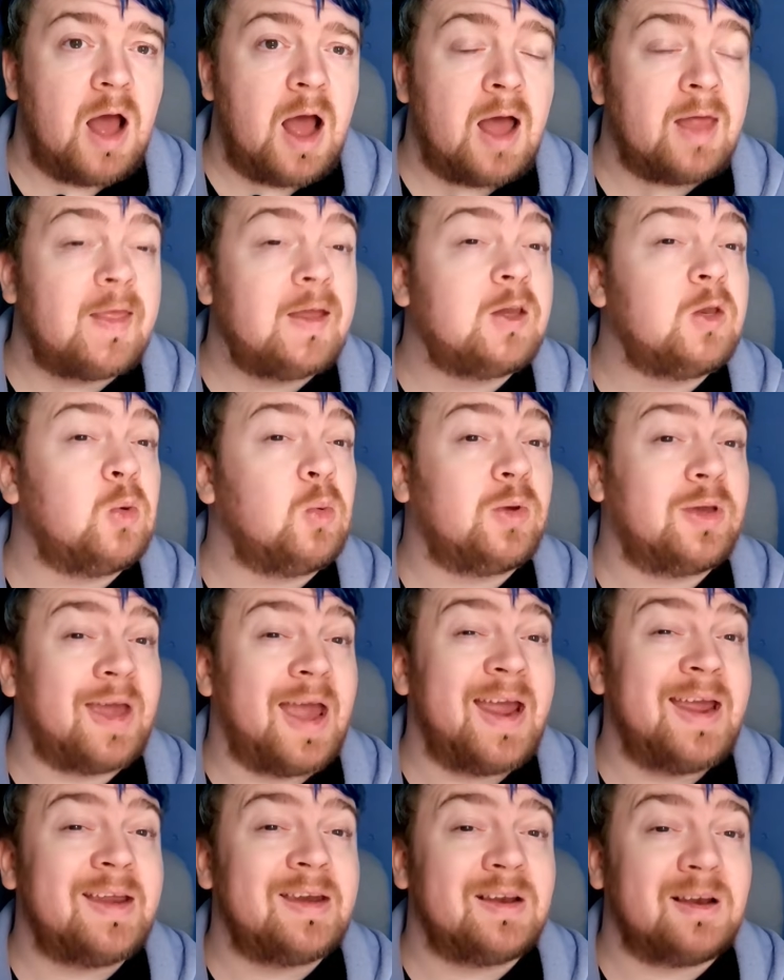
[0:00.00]
and then you
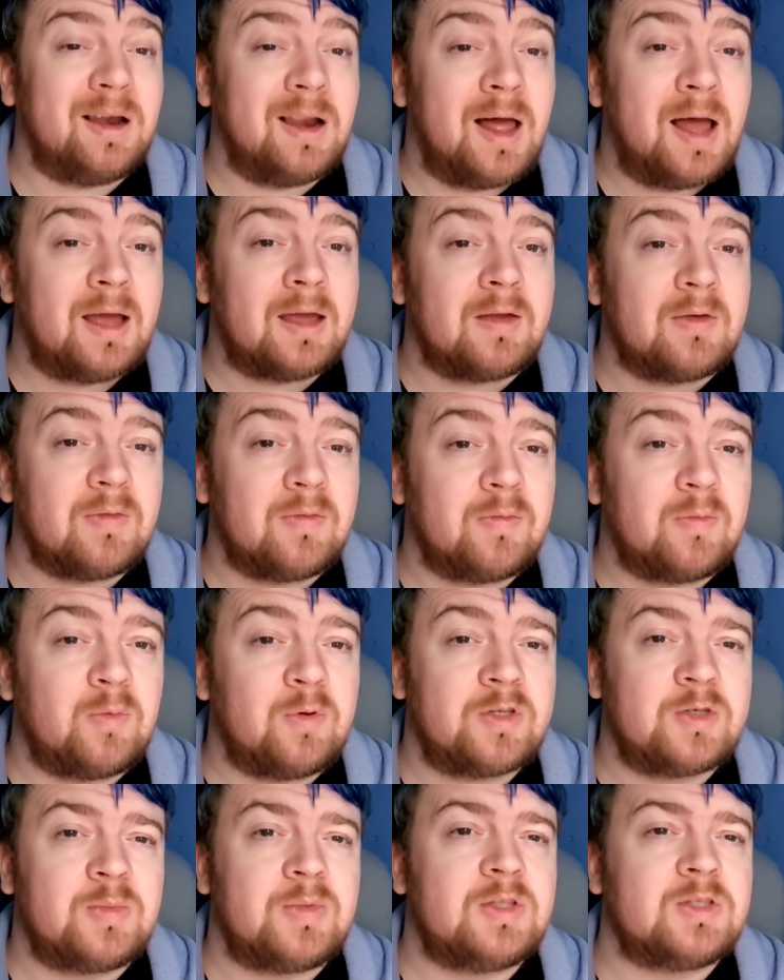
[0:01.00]
gain life,
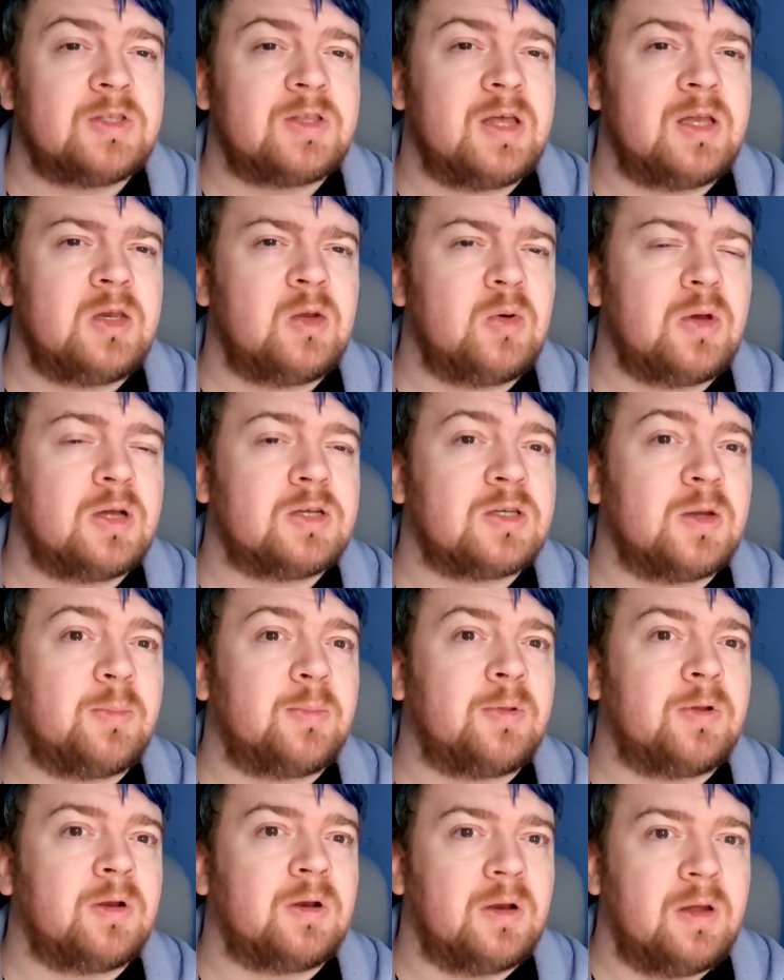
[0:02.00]
which means then you get to
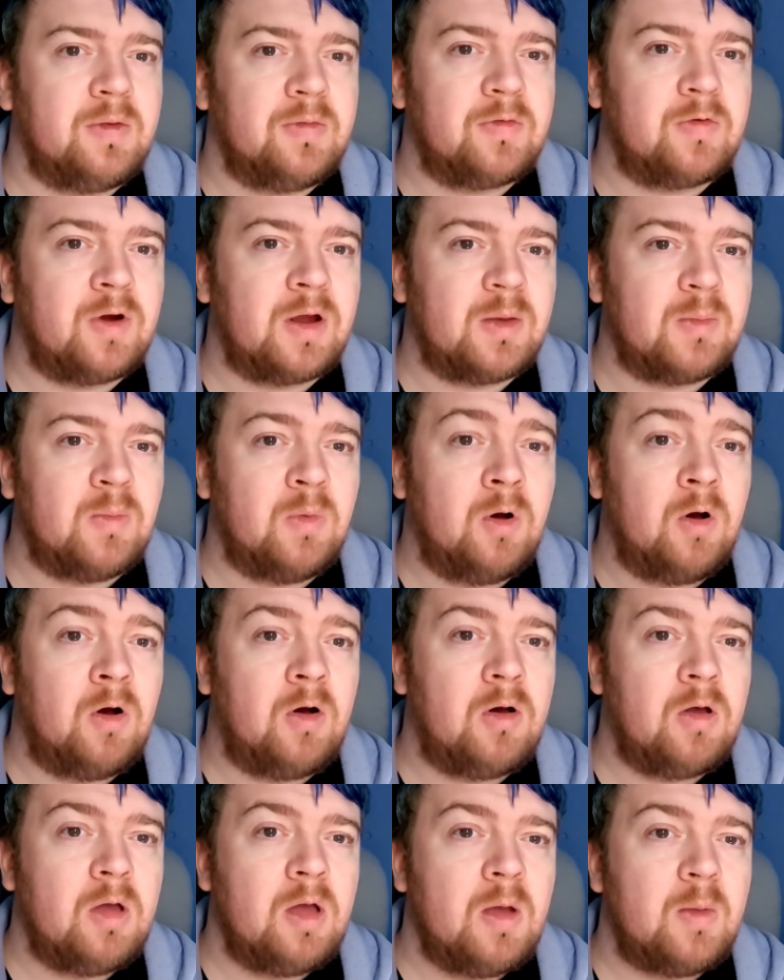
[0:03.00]
proliferate
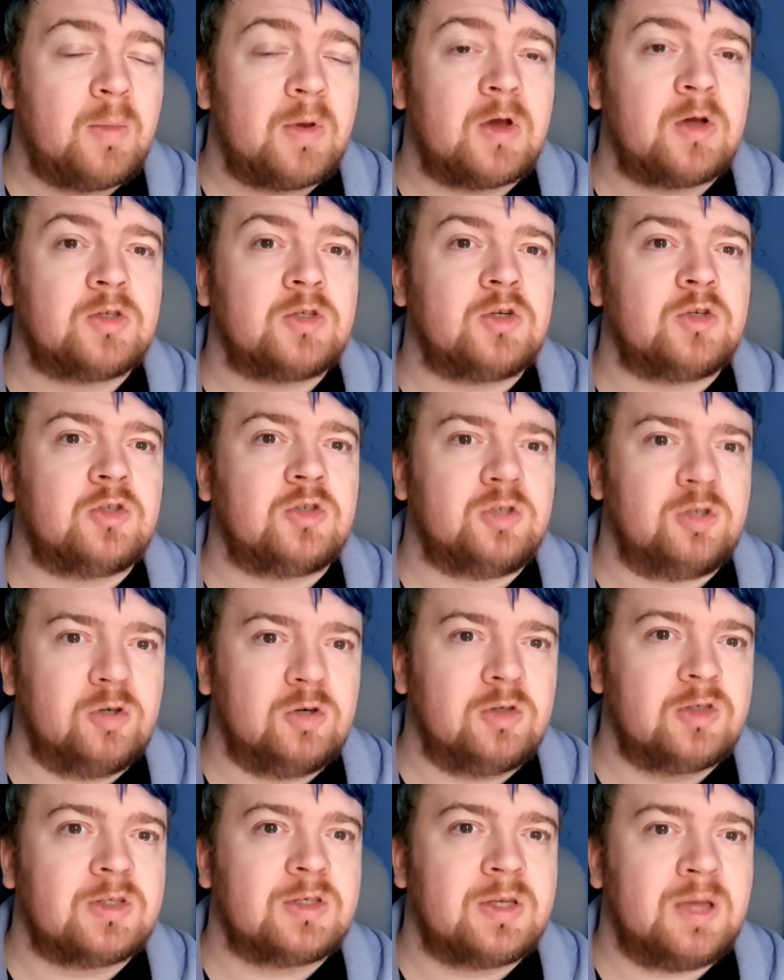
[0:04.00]
more because you're
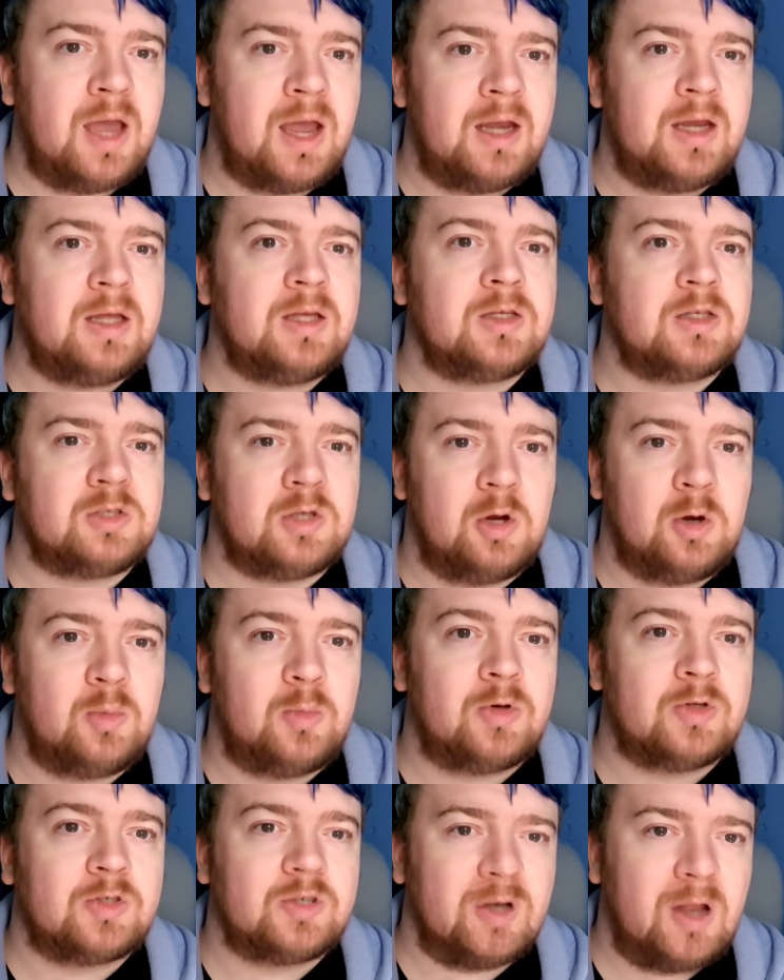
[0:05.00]
just gaining so
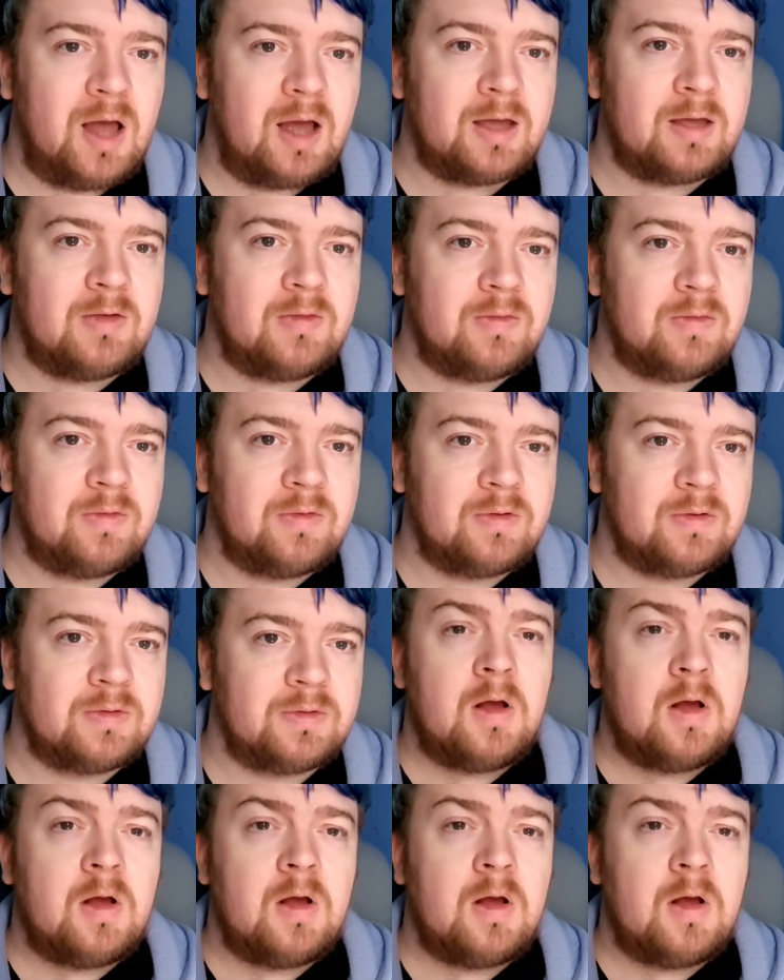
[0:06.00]
much life.